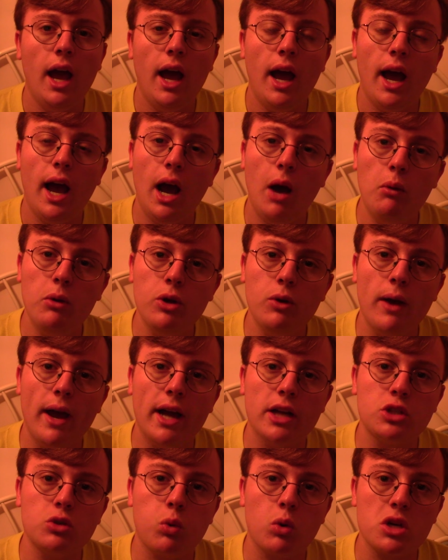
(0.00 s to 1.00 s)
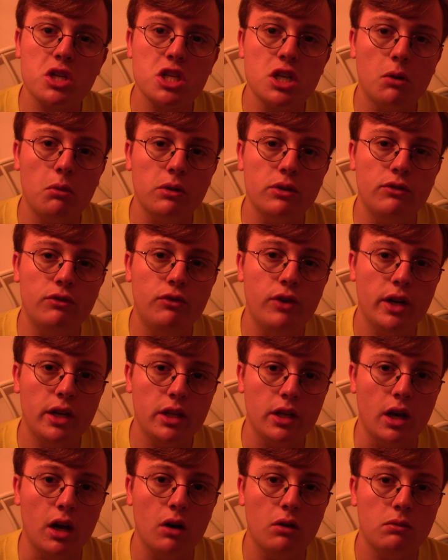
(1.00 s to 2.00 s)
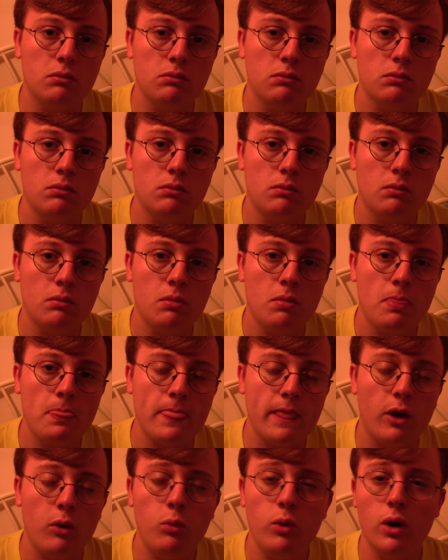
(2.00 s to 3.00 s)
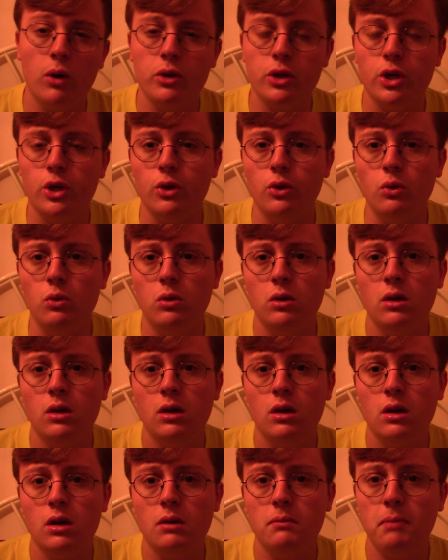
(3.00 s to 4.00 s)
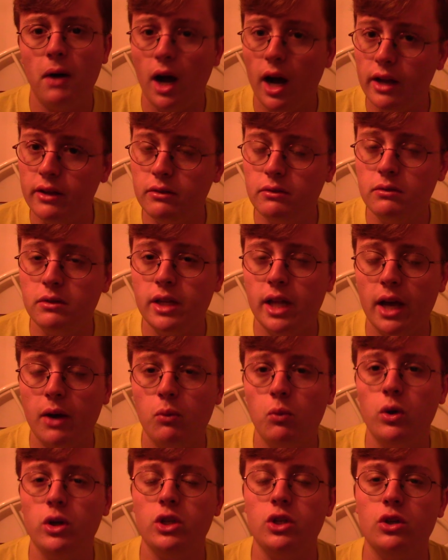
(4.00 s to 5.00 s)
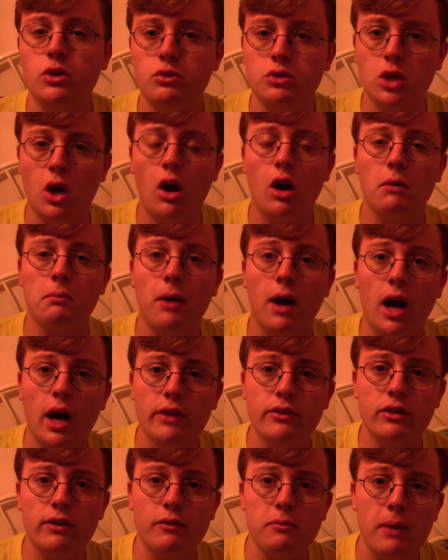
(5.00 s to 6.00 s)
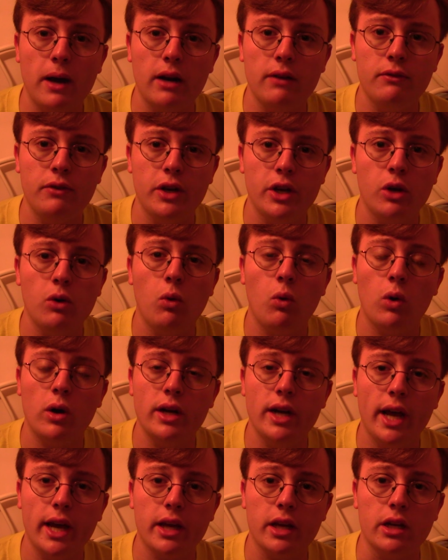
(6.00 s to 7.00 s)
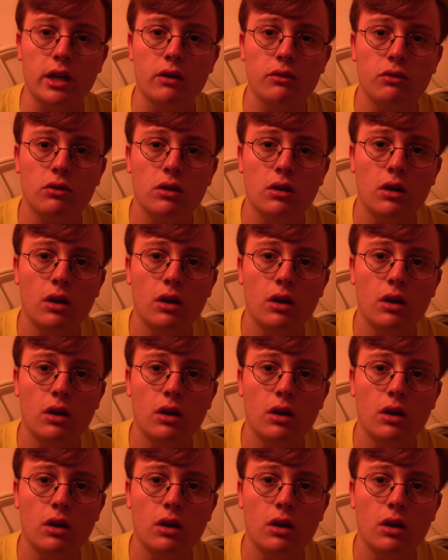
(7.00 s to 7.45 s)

How will you act towards someone's video? Will you will you talk positive about a video or negative?